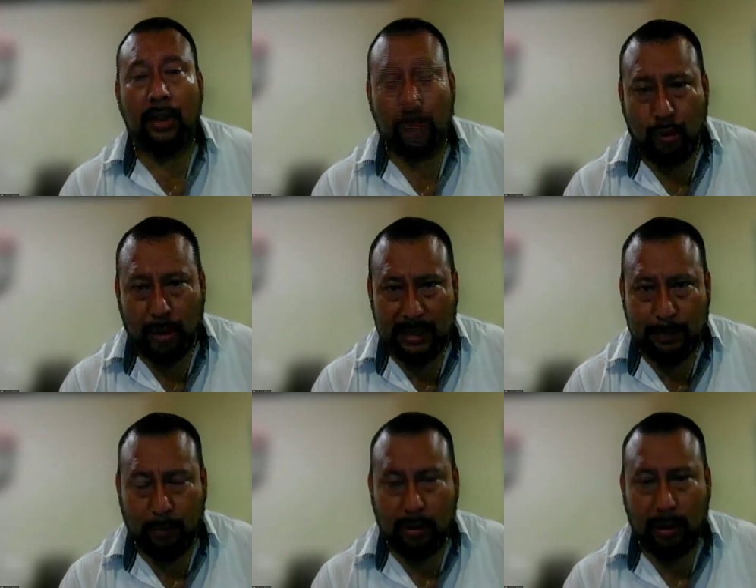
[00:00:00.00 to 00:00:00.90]
the
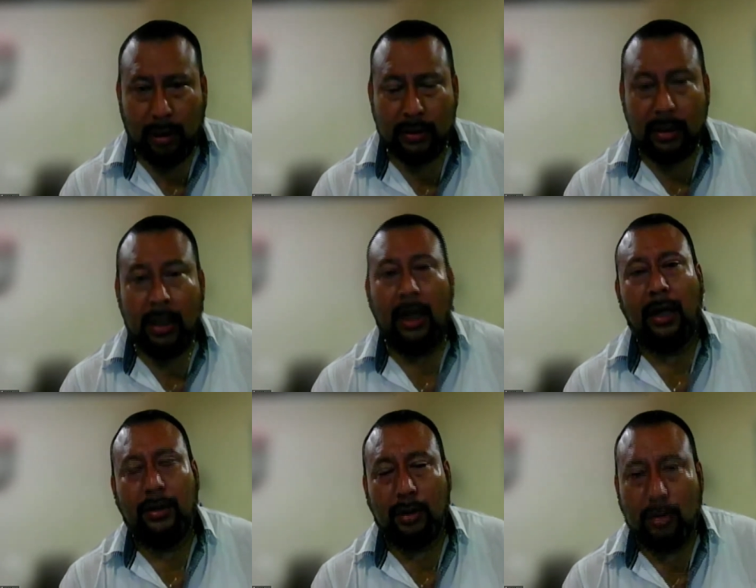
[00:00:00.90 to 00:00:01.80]
transport cost,
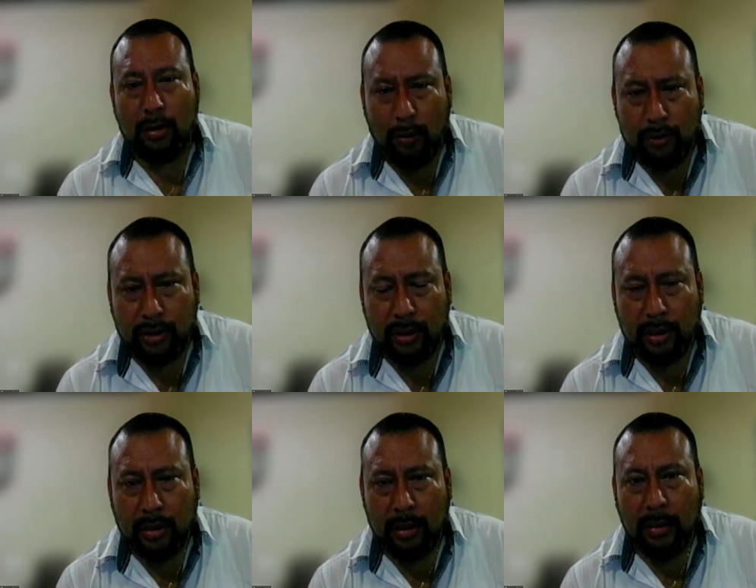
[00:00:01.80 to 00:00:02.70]
and the
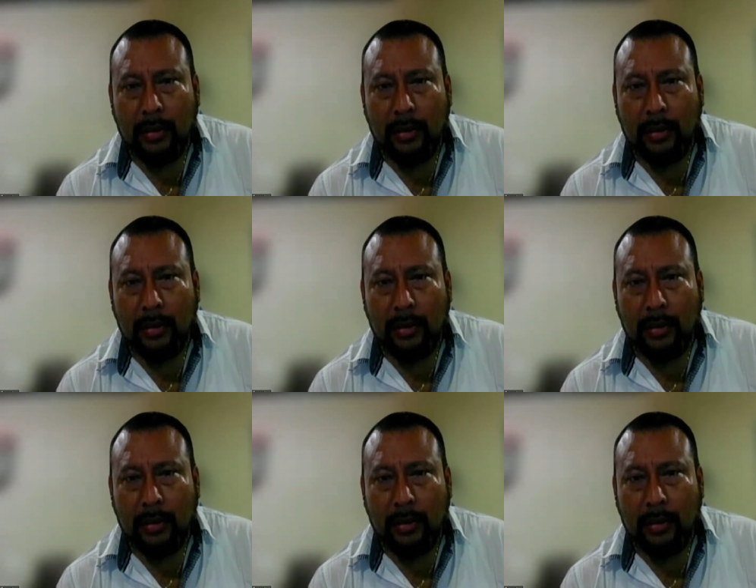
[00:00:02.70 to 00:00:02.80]
gouging,